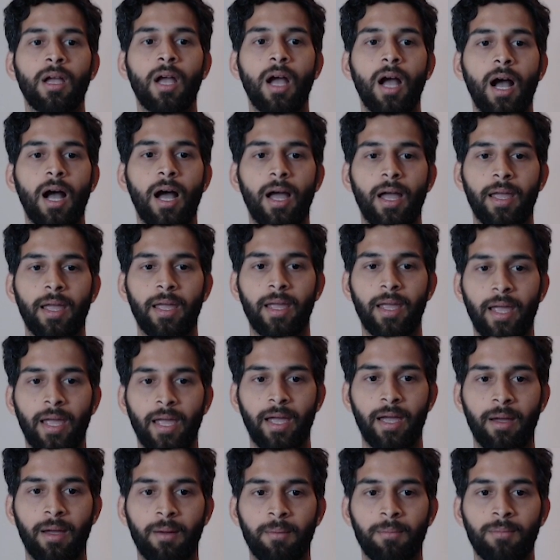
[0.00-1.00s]
I
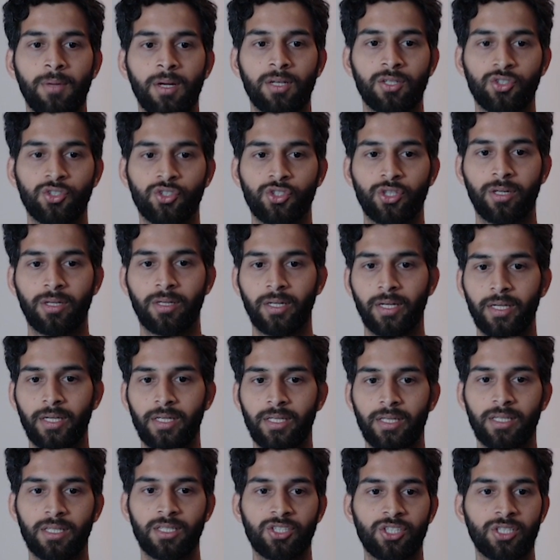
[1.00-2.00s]
am
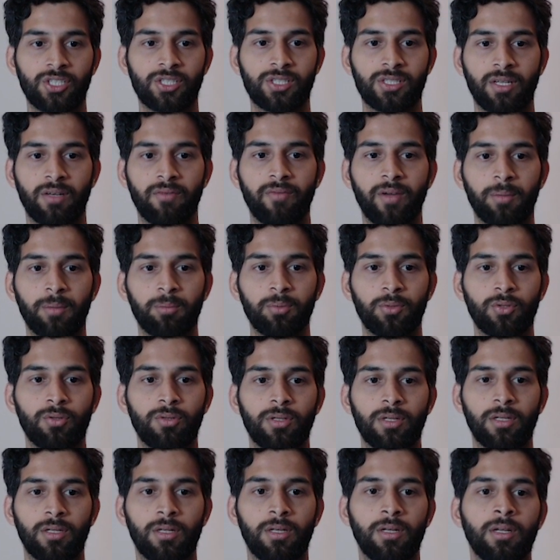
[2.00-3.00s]
generating a JSON web
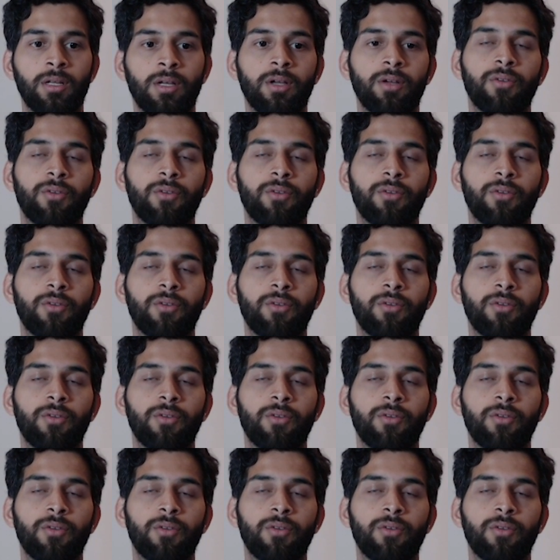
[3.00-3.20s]
token